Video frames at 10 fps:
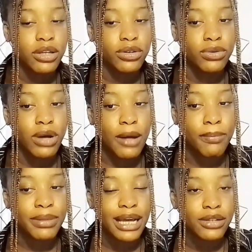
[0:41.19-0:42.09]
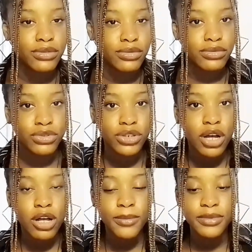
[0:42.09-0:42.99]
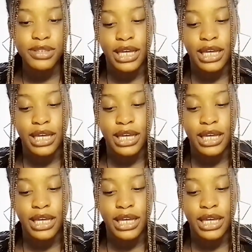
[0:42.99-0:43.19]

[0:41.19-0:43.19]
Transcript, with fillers: You know, apply to jobs